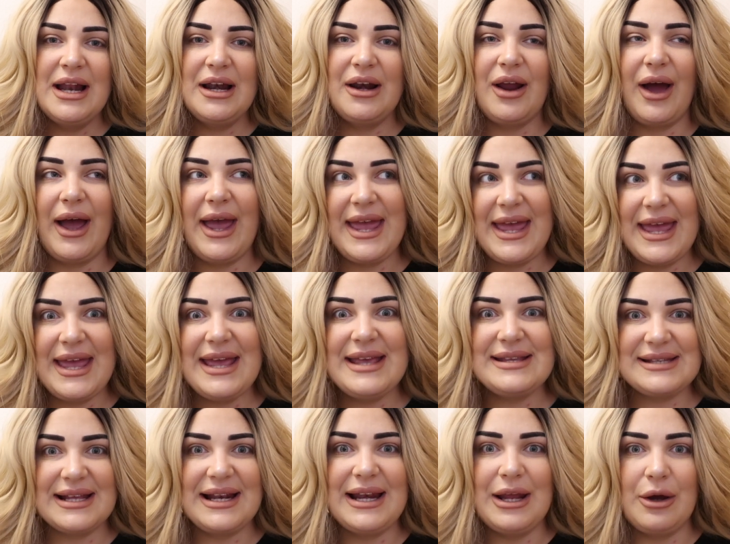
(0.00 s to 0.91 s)
like it
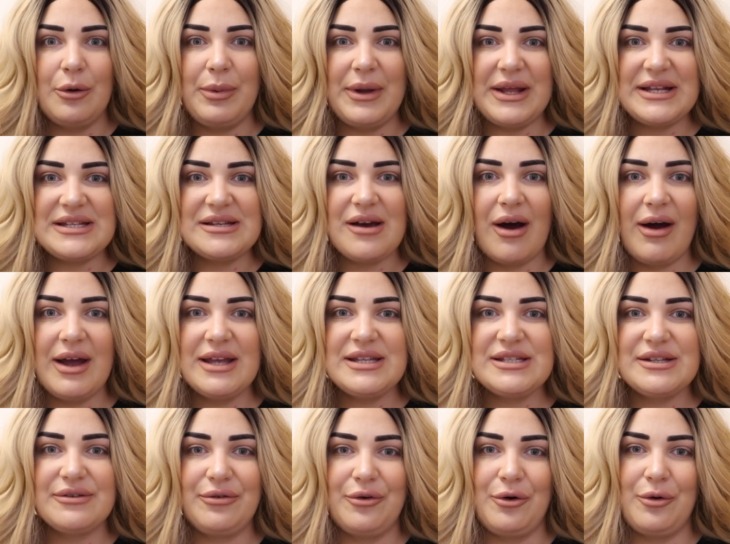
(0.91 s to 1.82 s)
is a little bit
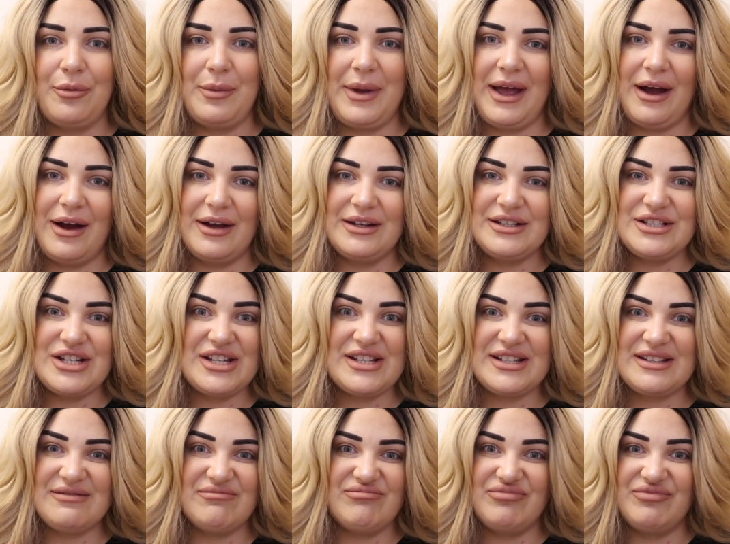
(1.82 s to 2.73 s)
tighter for me, I
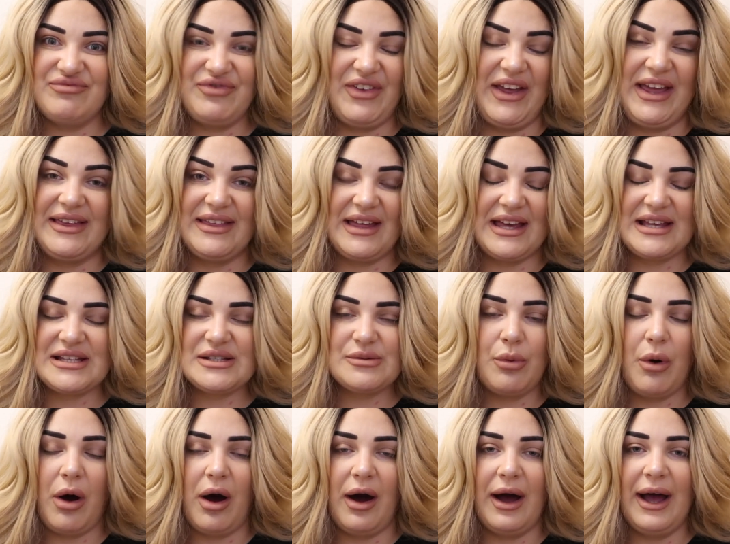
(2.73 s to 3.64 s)
just think that's
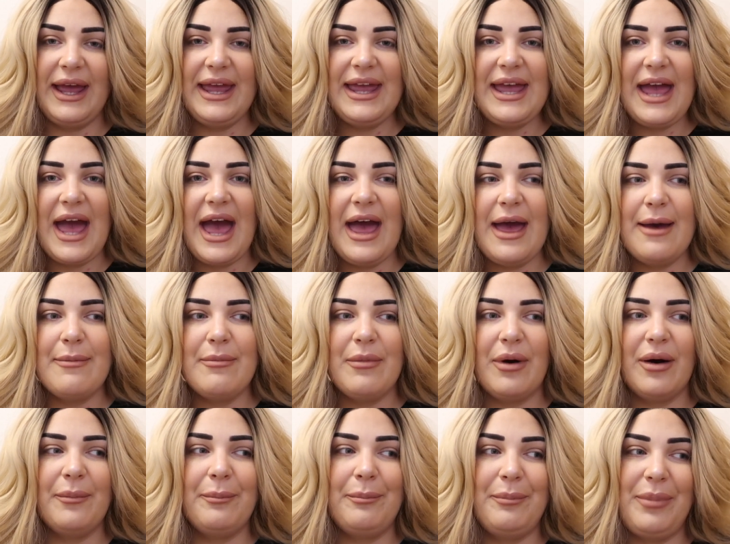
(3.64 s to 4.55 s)
why.
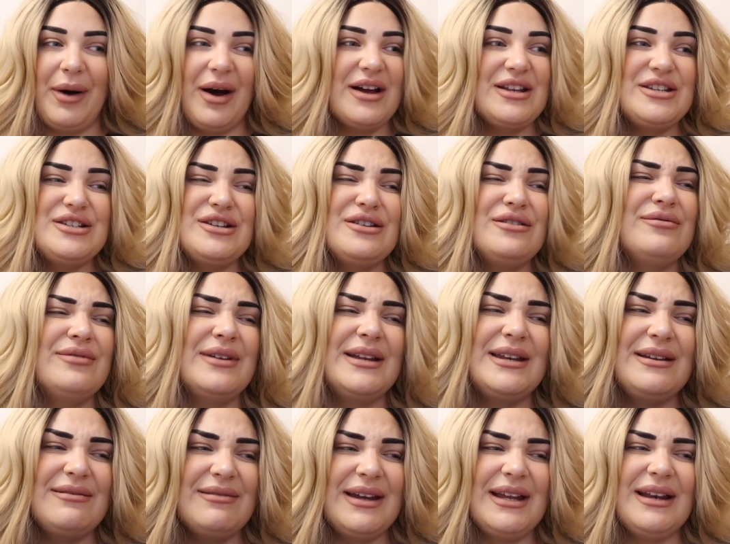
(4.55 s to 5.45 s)
Um, but I do
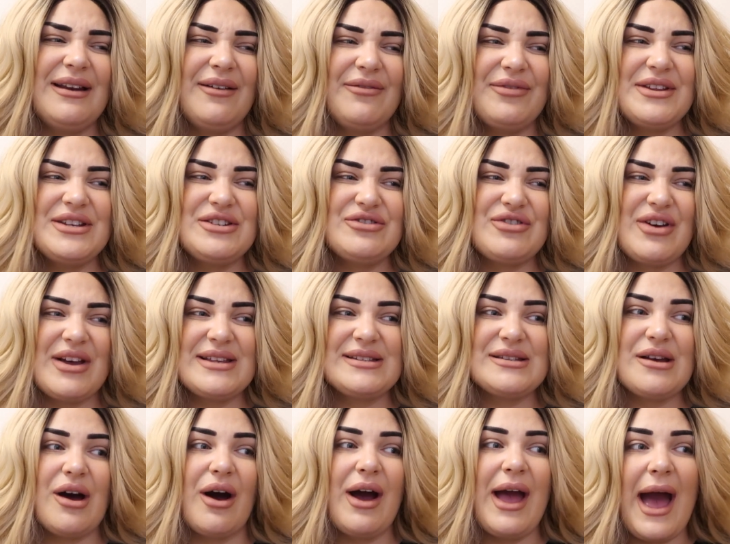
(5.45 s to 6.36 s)
really, really love this
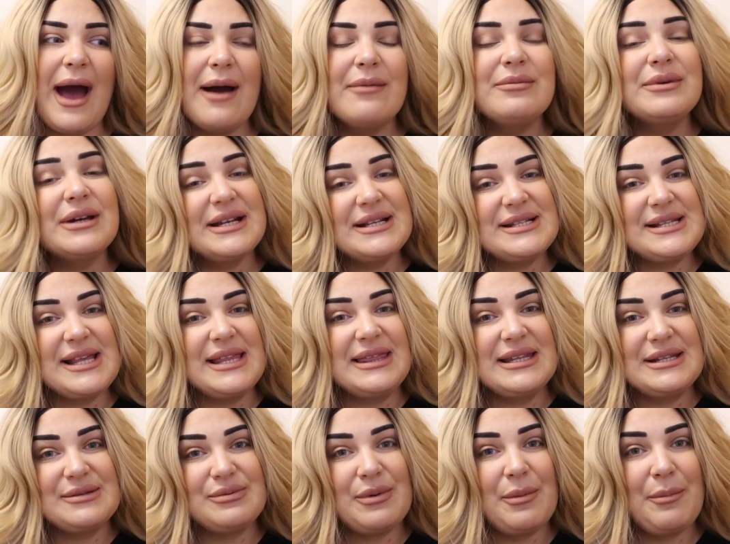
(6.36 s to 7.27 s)
dress. I am going to
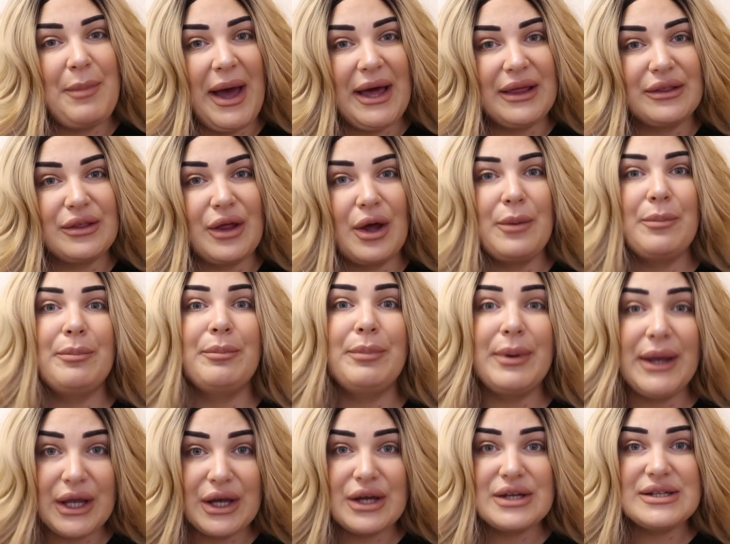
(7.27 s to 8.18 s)
send this one back though
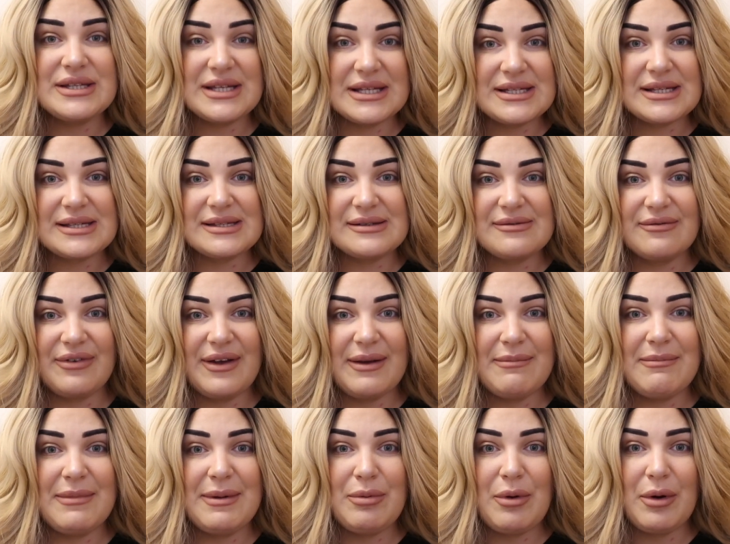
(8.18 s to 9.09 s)
because it doesn't
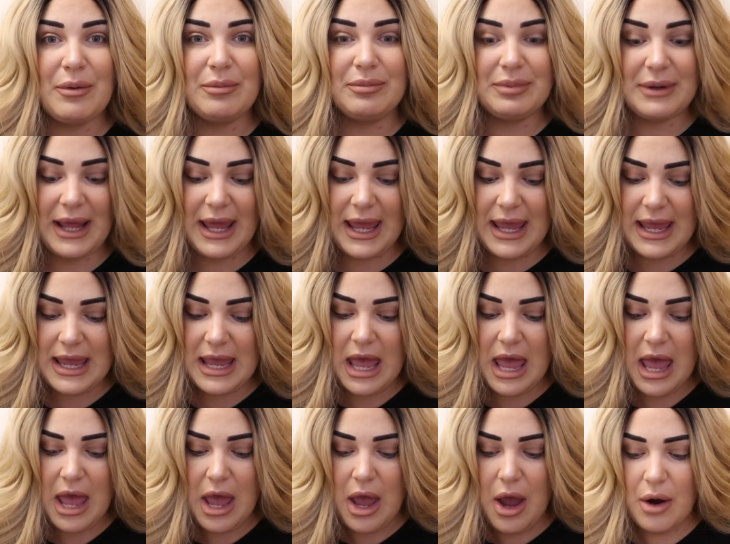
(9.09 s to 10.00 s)
fit me properly,
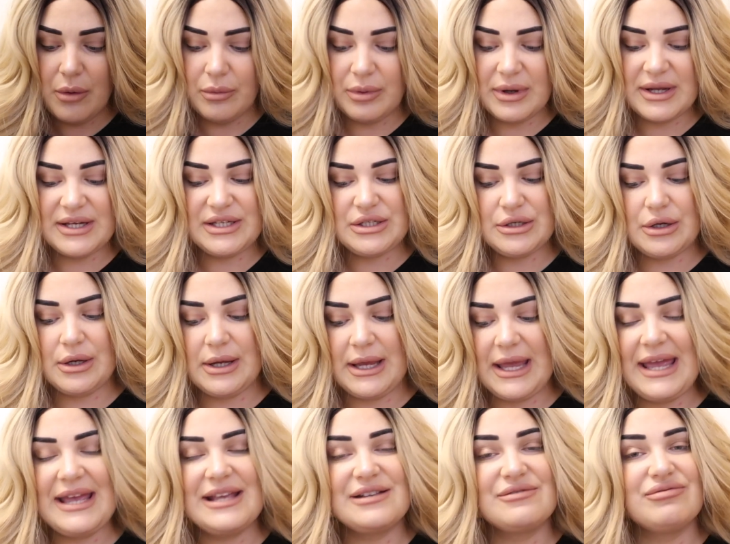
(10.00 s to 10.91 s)
which
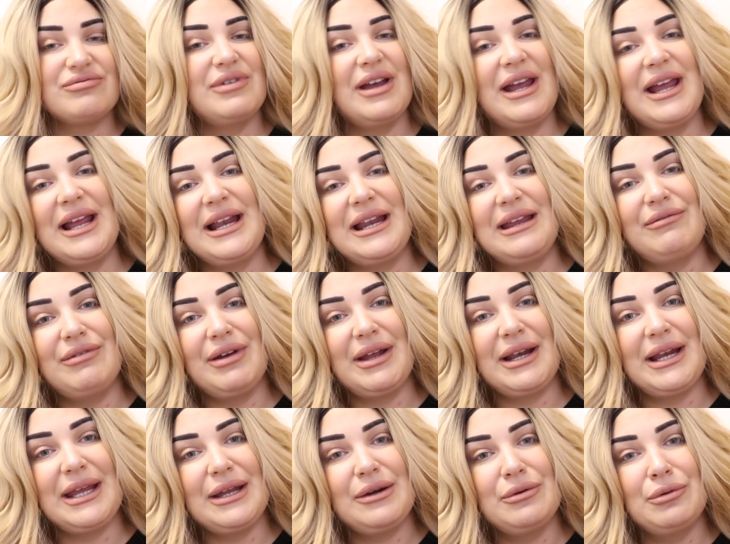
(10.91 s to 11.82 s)
is really,
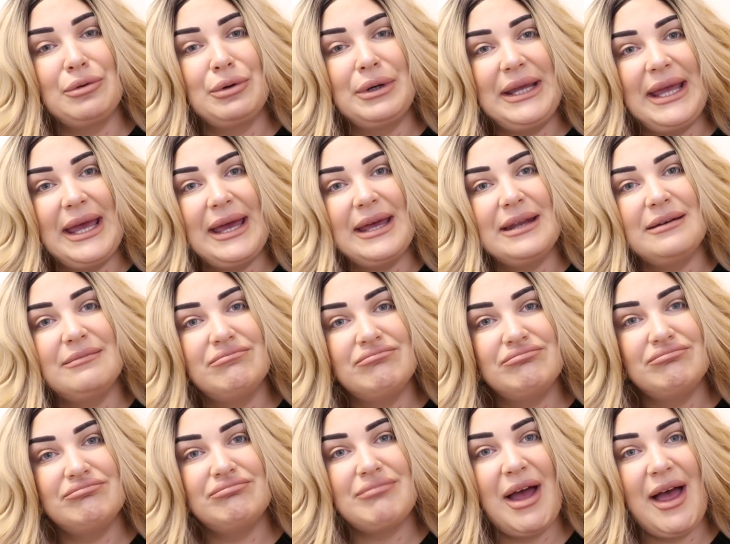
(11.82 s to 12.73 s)
really annoying
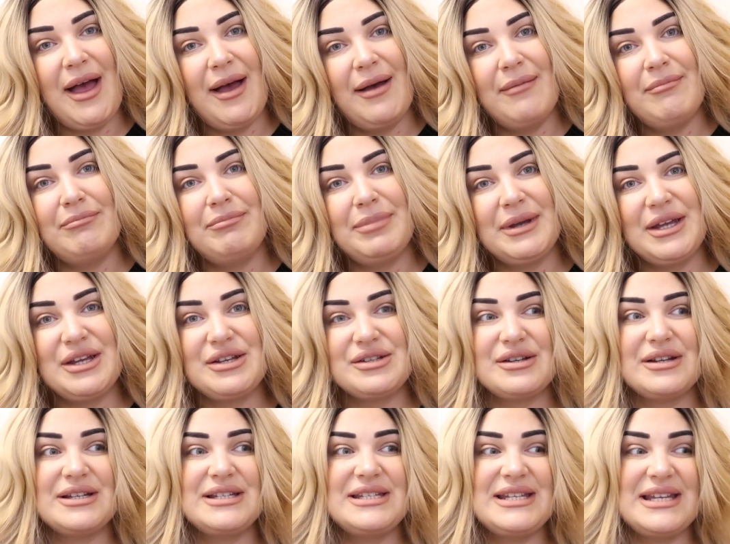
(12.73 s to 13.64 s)
um,
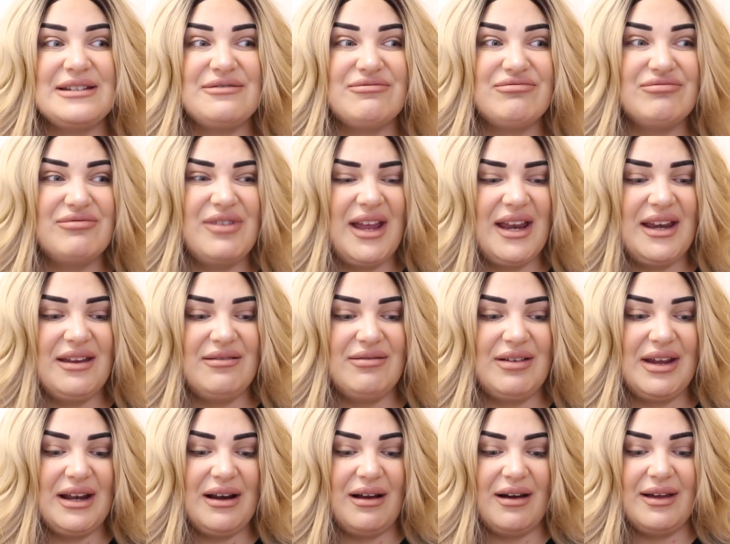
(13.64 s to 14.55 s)
because I did really,
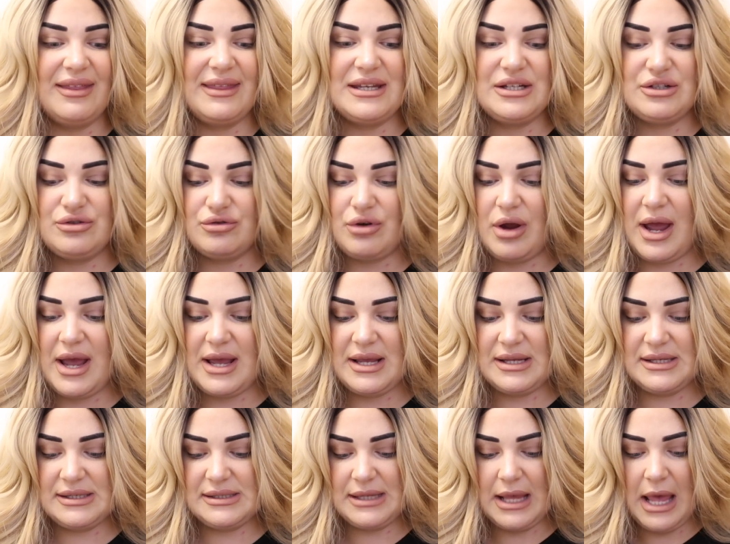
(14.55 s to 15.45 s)
really like this
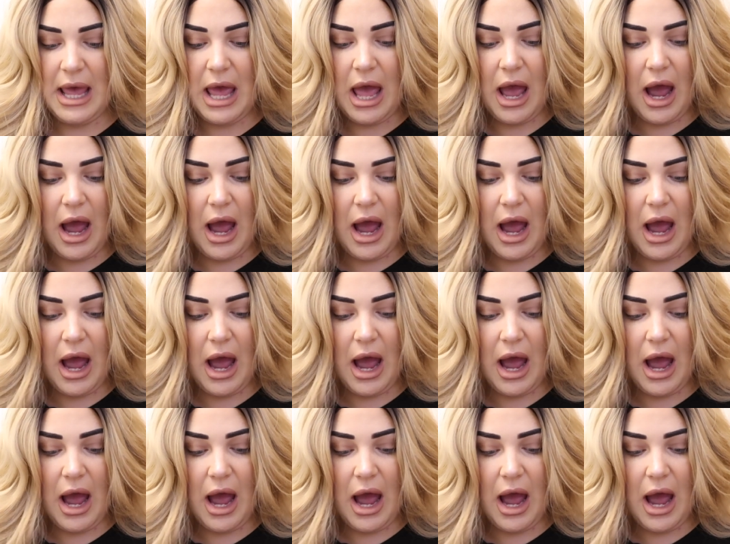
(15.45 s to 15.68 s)
dress.